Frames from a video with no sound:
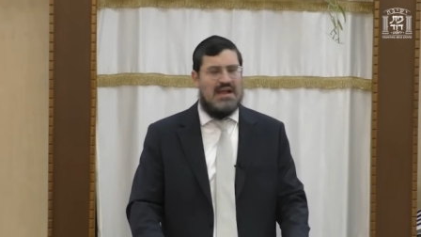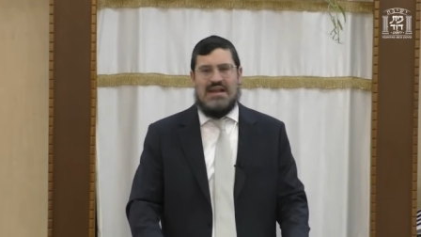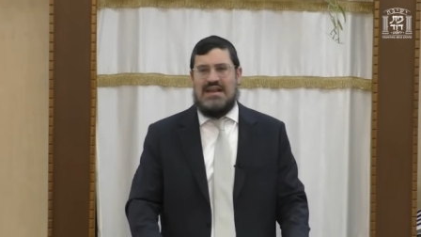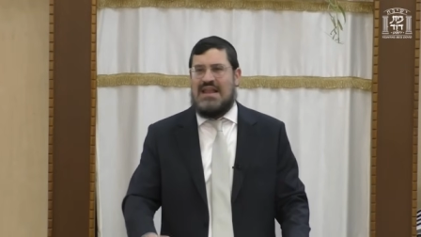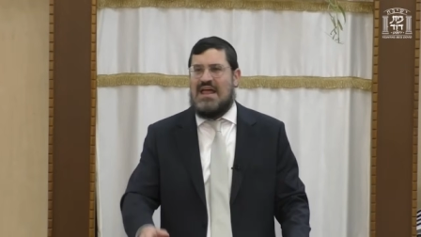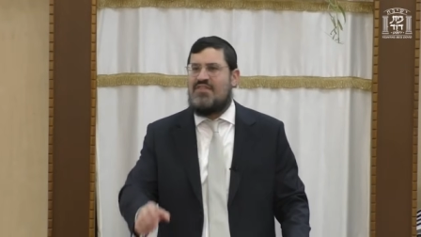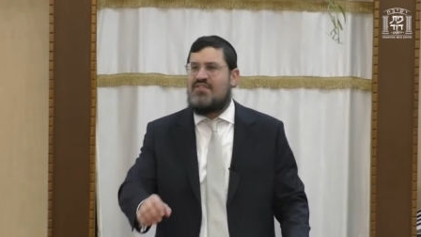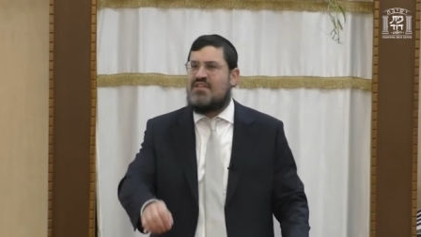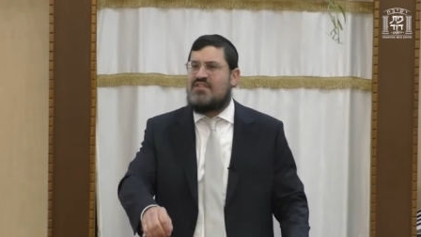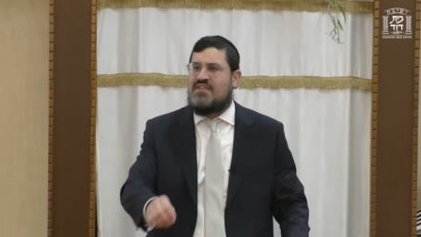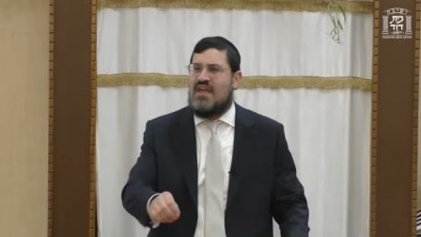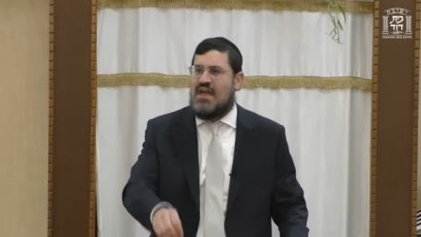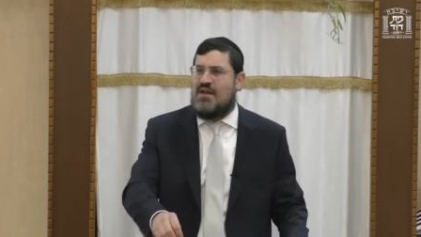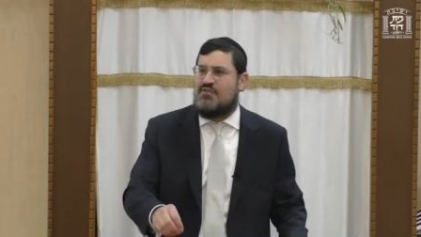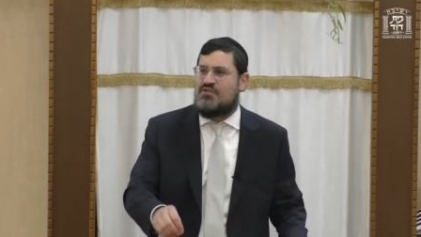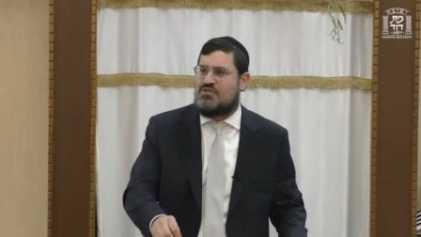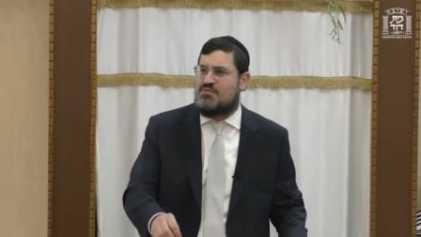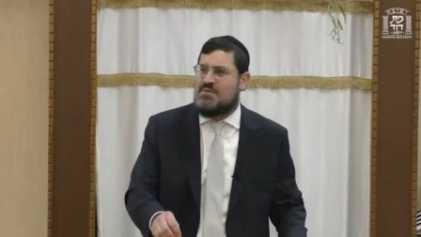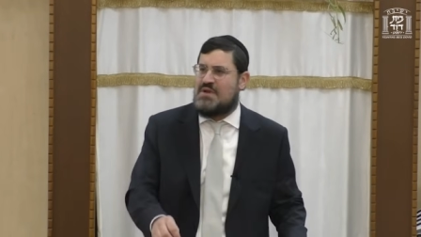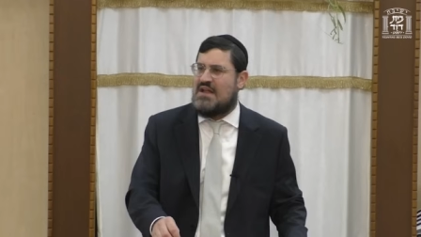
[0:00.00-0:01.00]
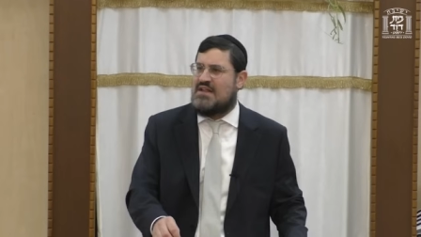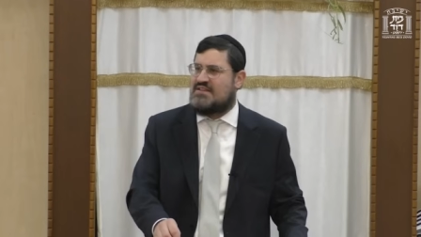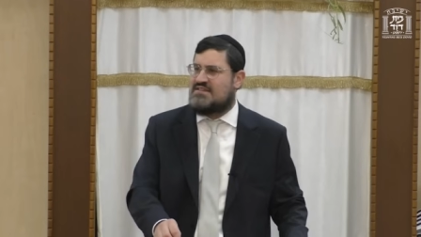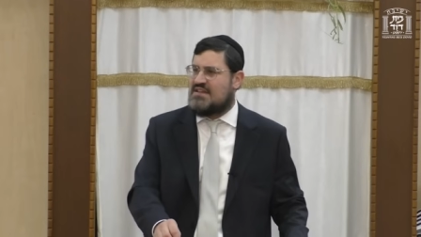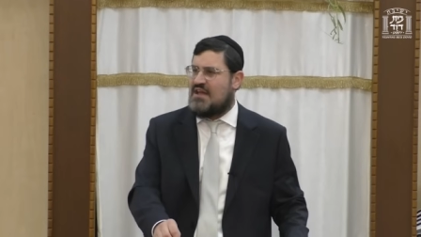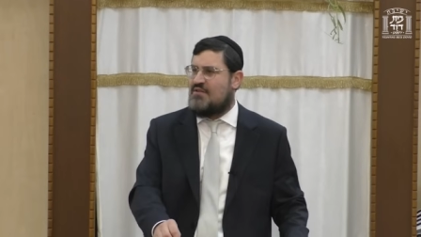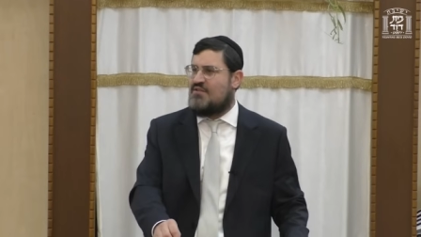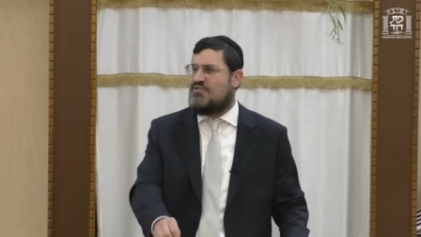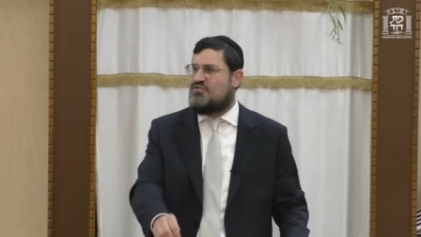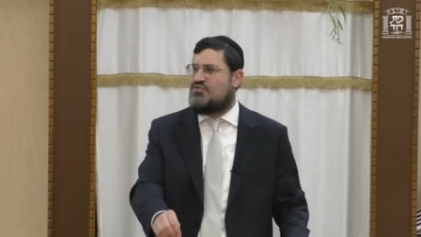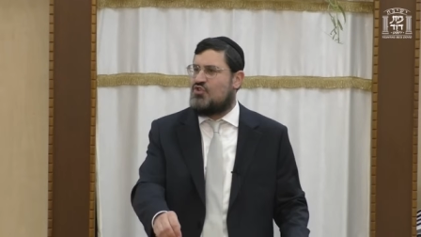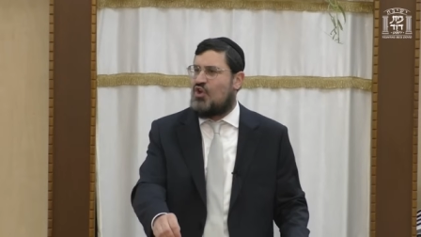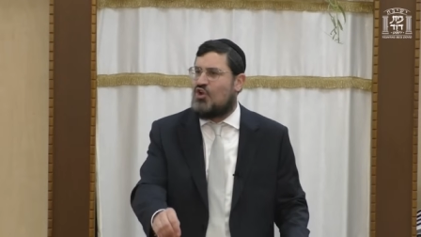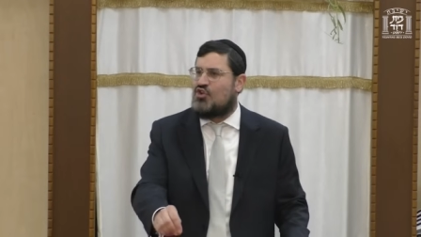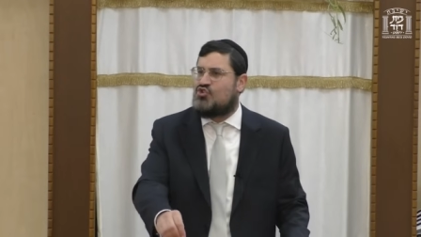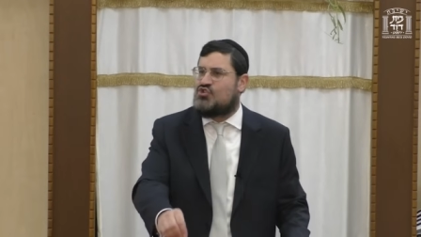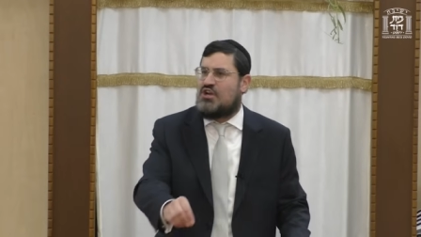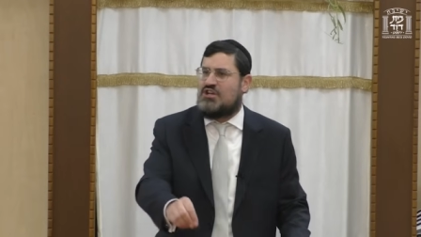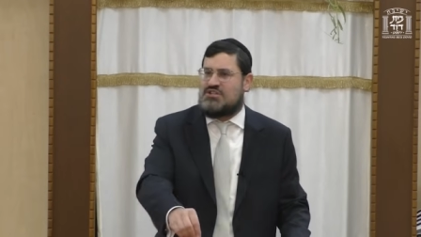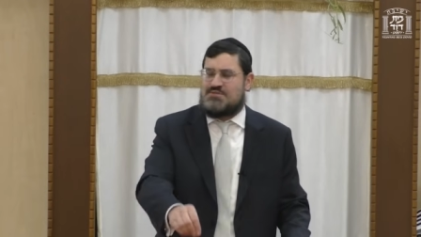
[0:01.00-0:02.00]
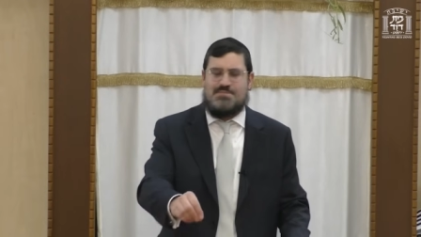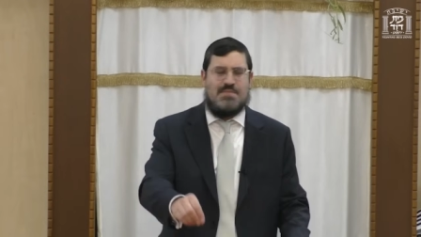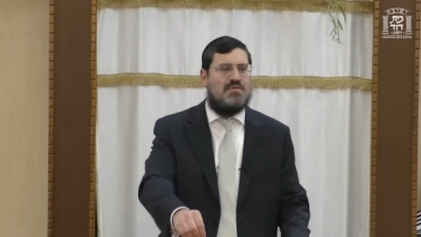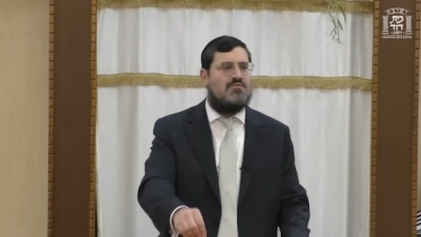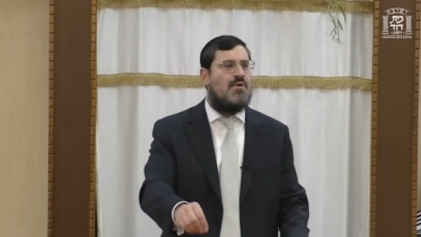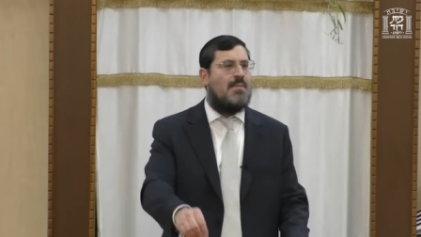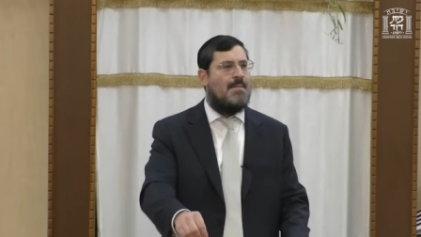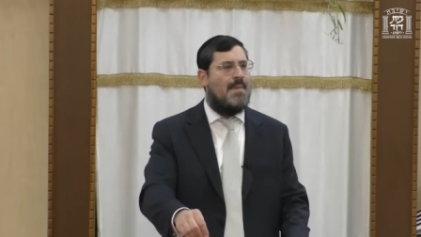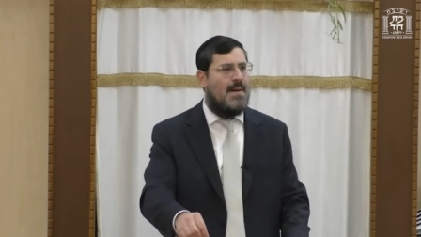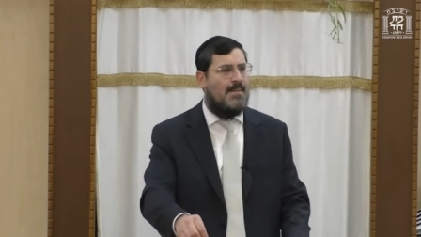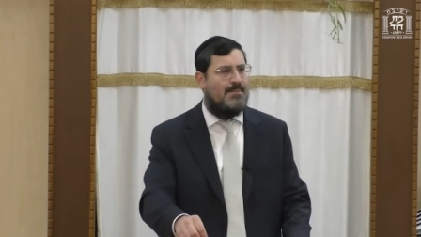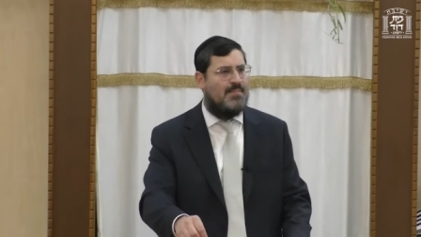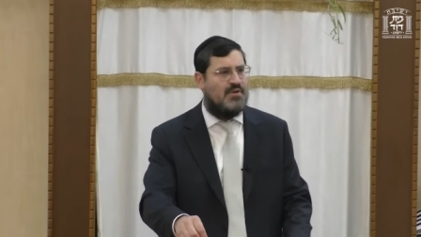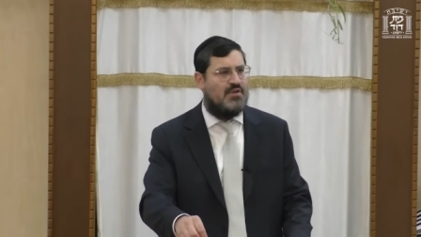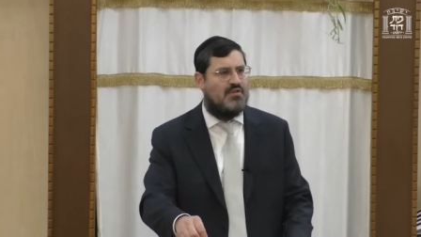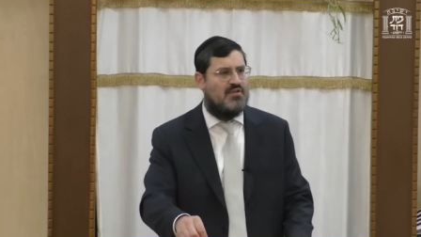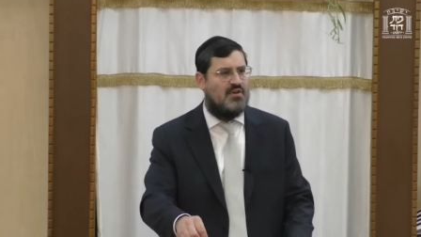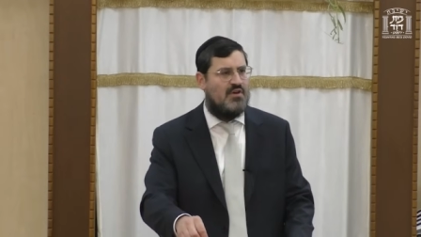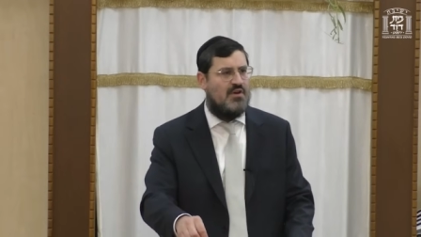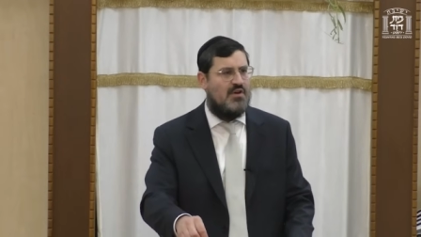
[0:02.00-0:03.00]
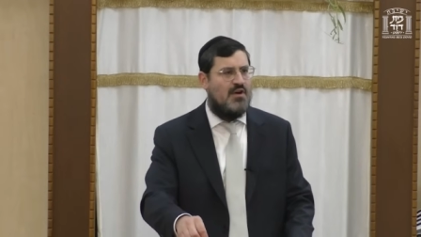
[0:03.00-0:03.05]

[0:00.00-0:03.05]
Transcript: Let the day of Shemini Atzeres not just be remembered